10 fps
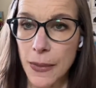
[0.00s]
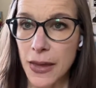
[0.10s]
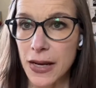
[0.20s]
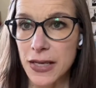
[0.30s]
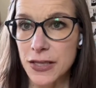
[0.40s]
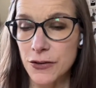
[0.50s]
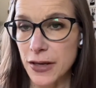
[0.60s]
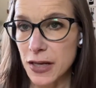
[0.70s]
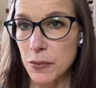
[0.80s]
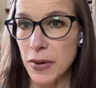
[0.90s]
that is
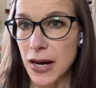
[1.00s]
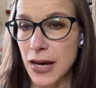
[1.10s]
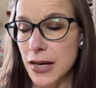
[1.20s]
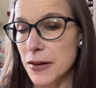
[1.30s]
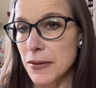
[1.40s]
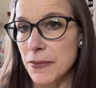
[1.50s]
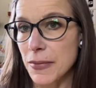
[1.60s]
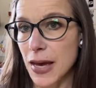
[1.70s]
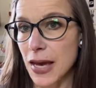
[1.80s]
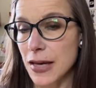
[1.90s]
created by
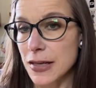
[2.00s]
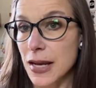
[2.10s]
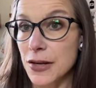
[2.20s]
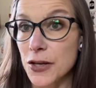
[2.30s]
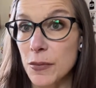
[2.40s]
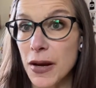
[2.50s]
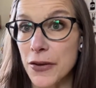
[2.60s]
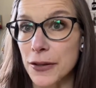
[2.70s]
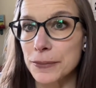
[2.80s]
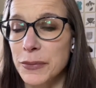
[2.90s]
Anne and her
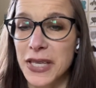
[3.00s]
mother.